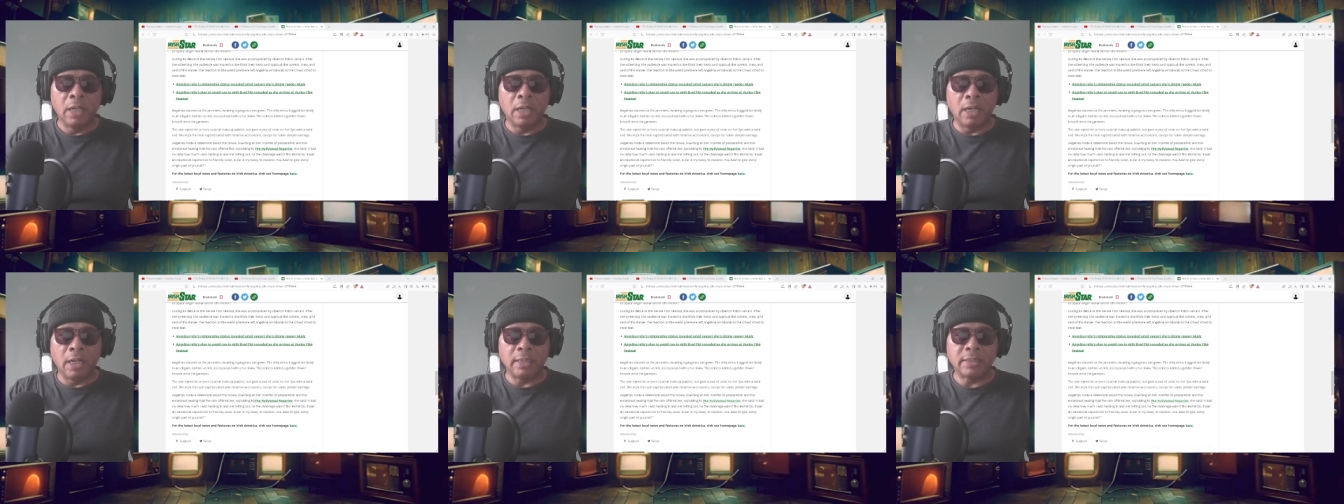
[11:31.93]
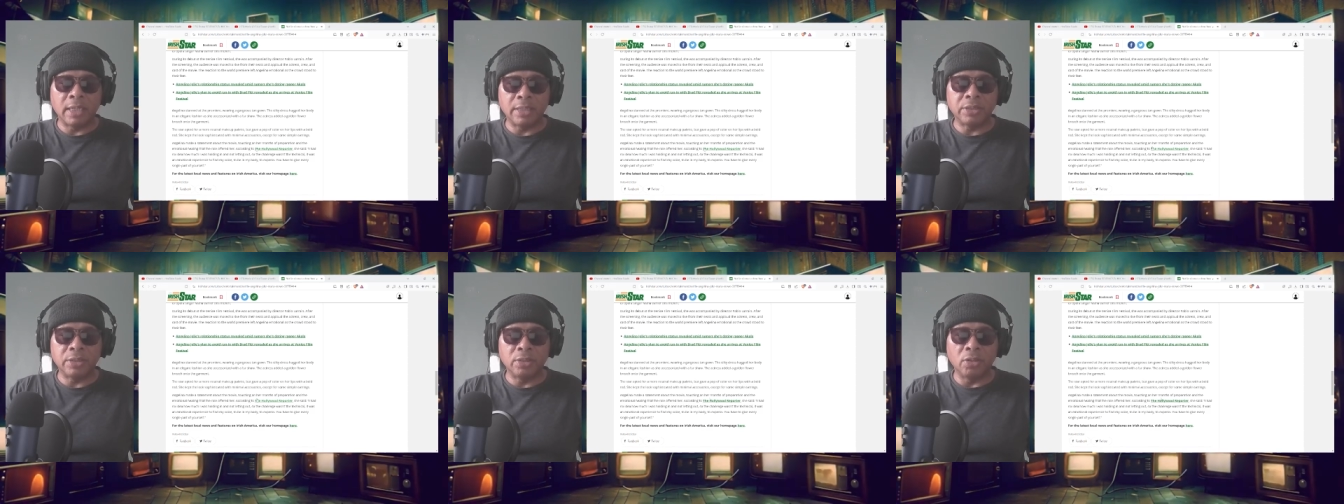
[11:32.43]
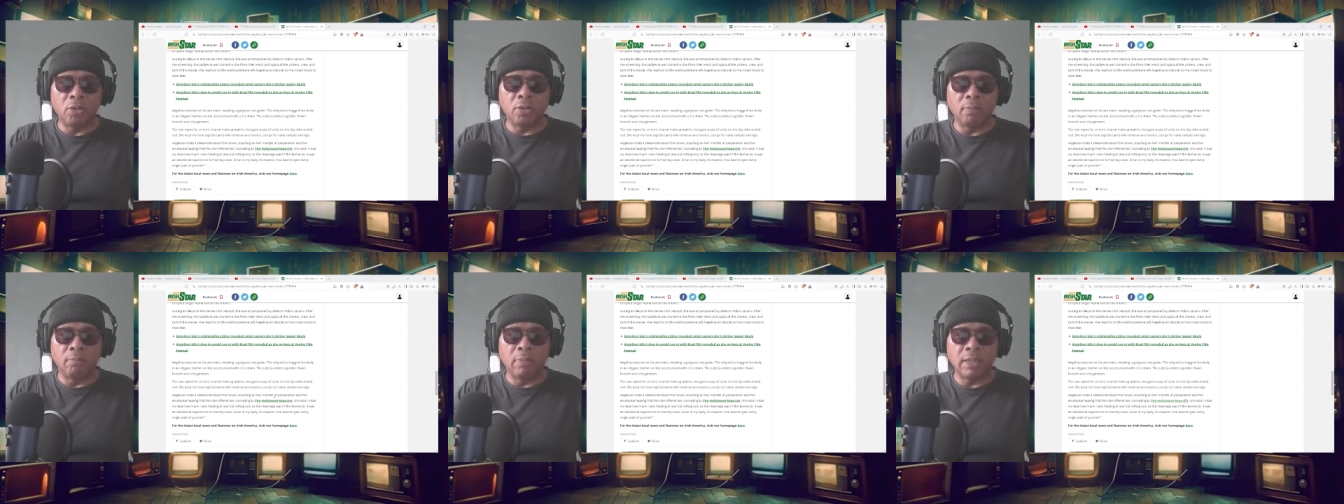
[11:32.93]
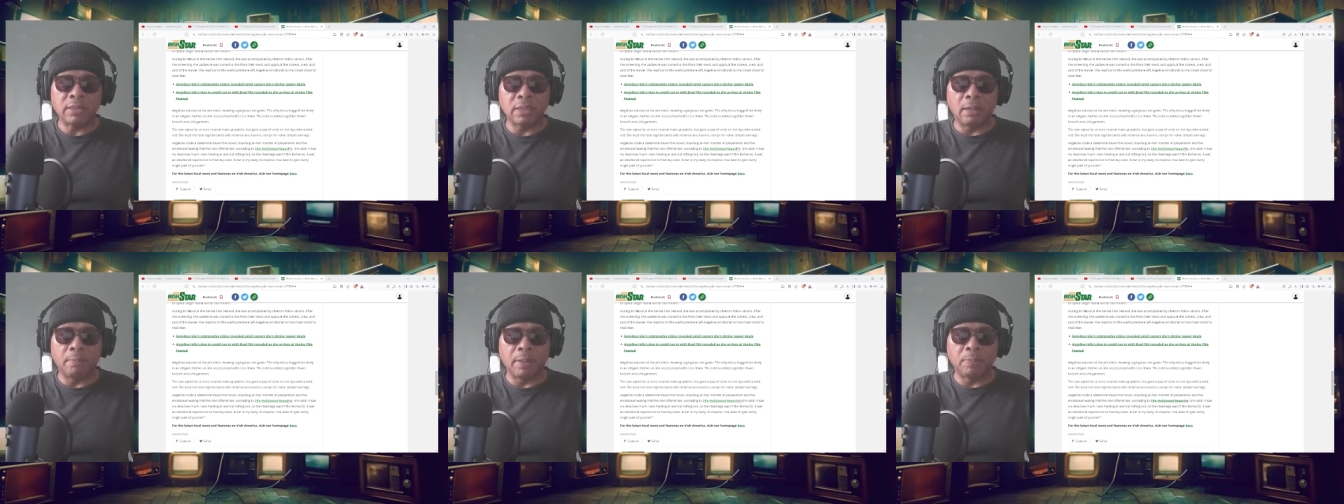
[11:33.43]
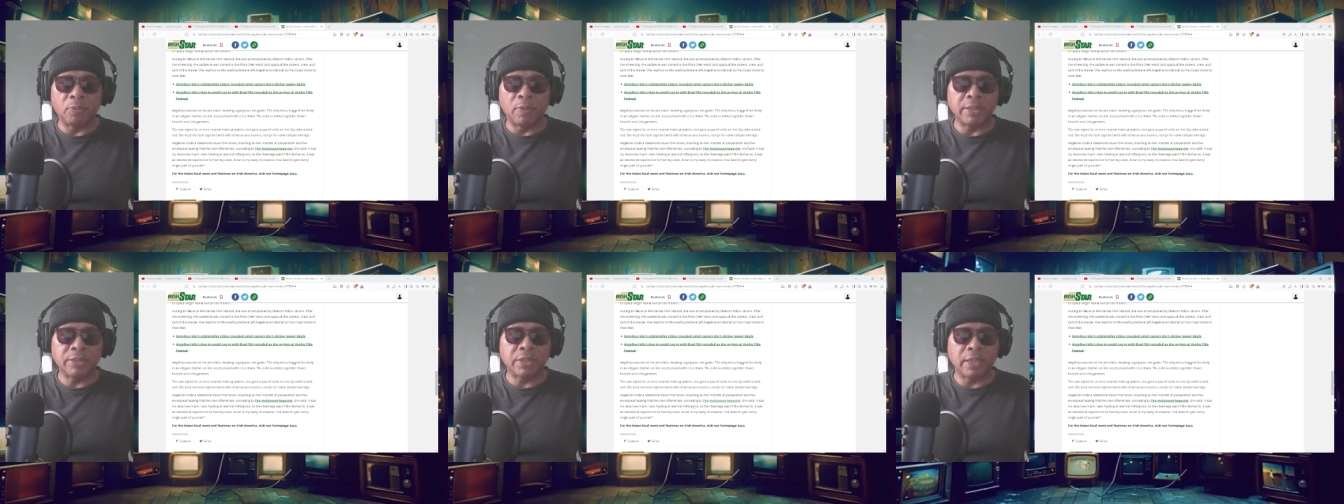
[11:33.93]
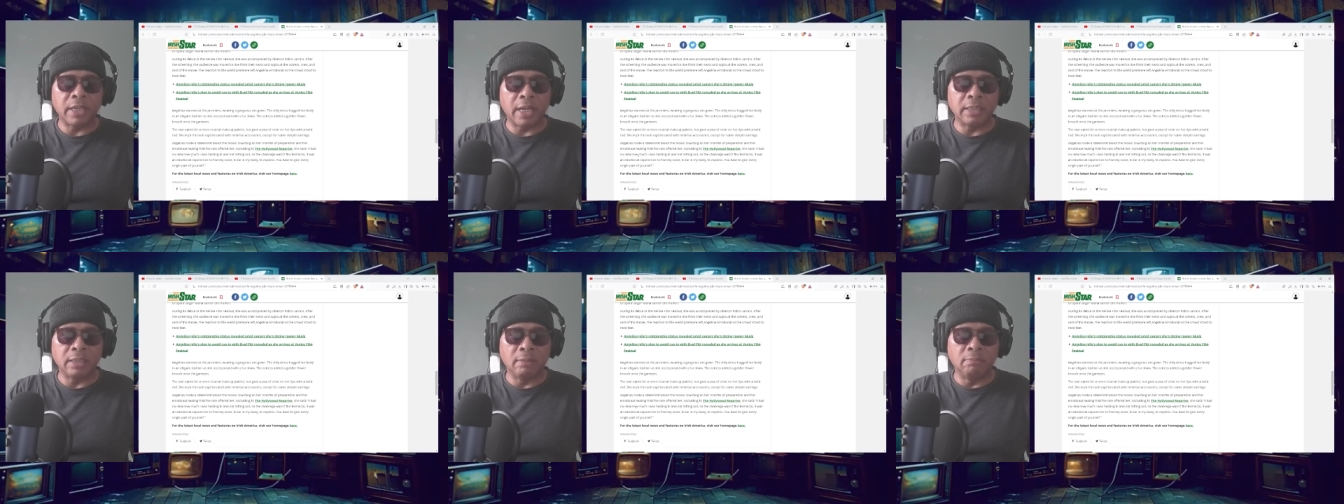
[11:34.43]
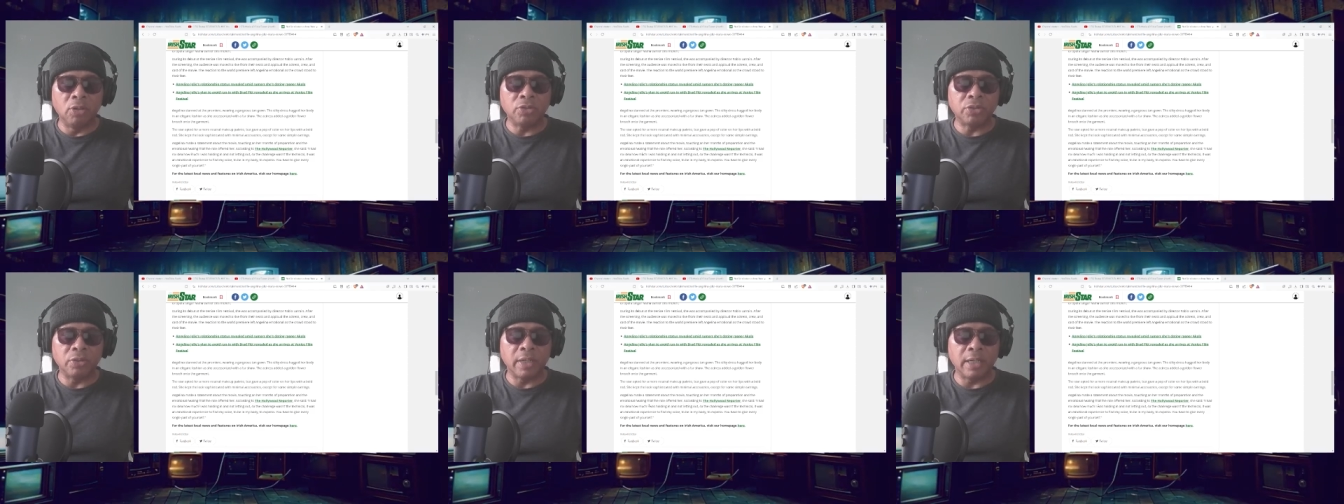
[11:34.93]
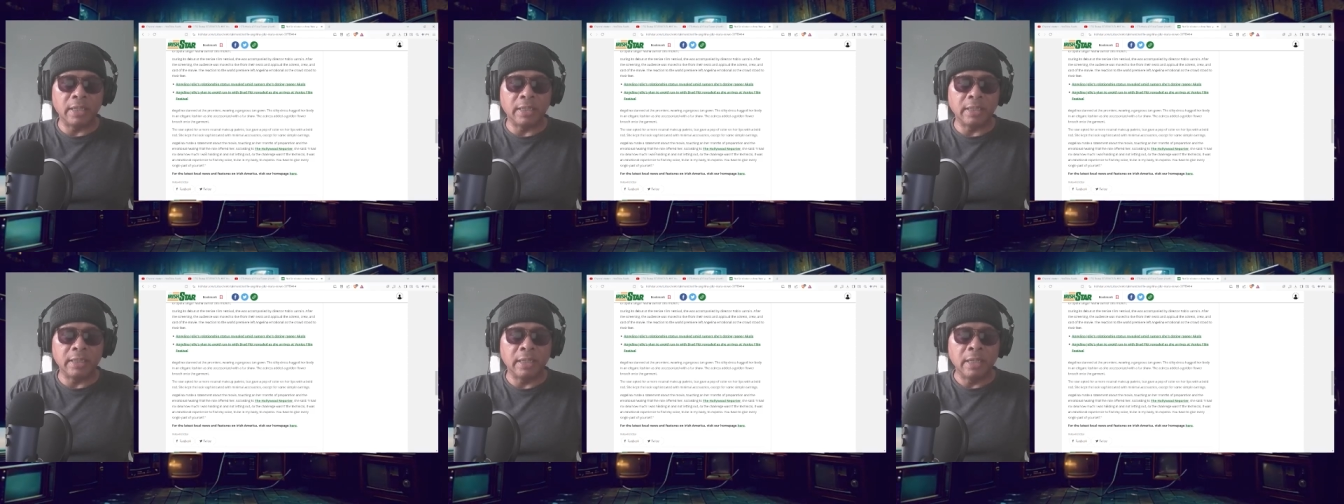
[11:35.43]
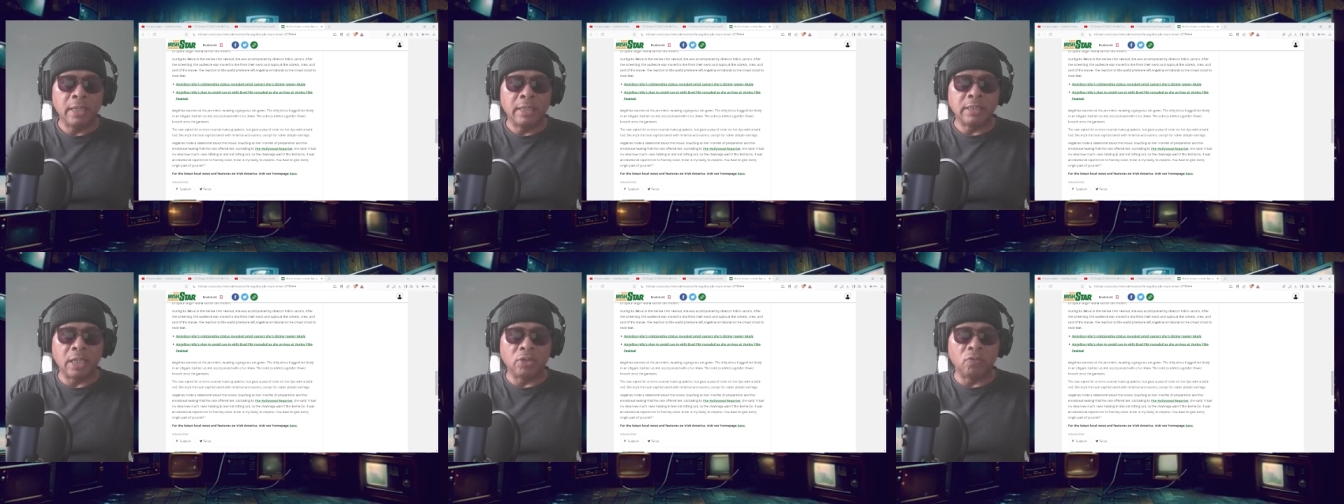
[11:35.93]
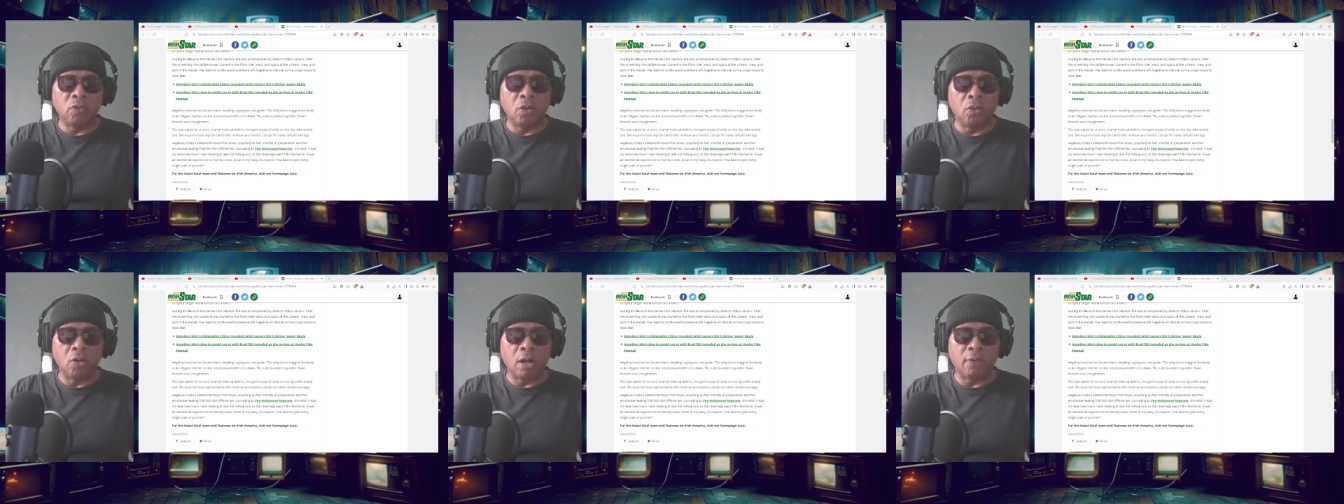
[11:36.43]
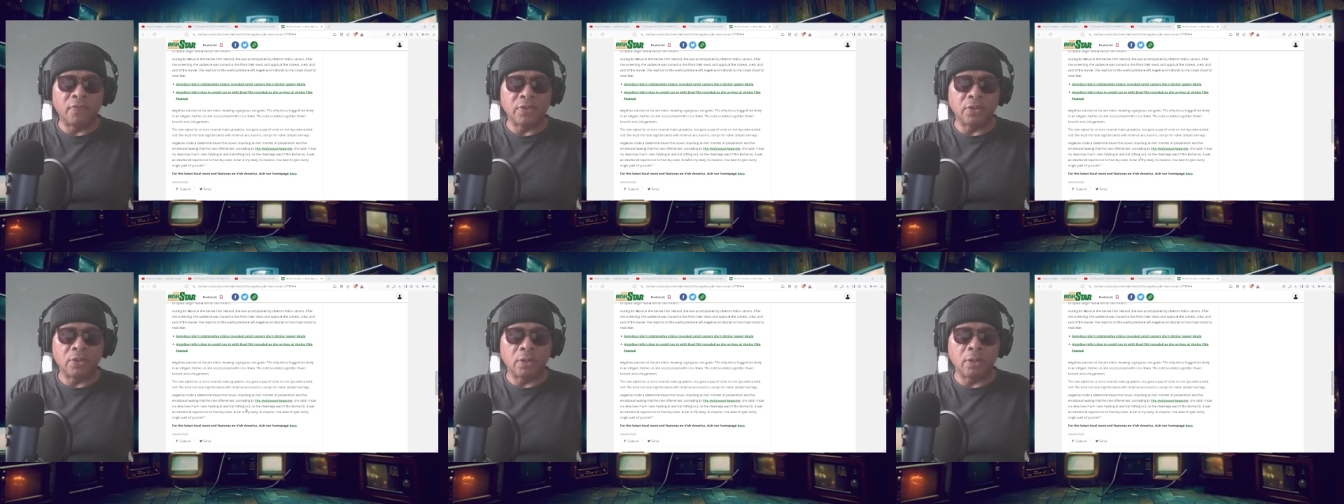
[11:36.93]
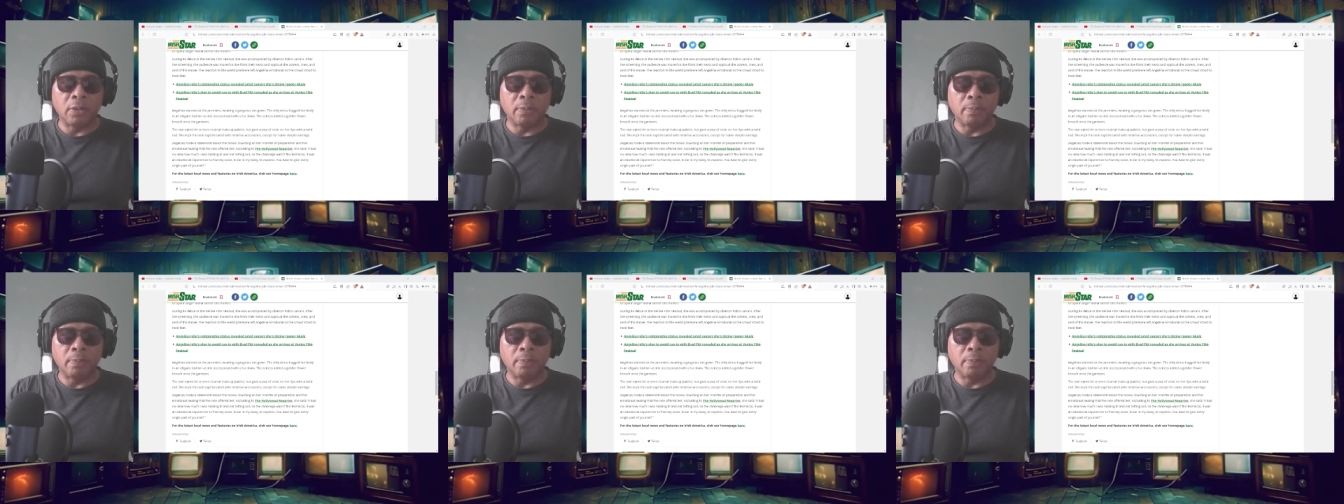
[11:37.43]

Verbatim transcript: Uh, touching on her months of preparation and the emotional healing that the role offered her.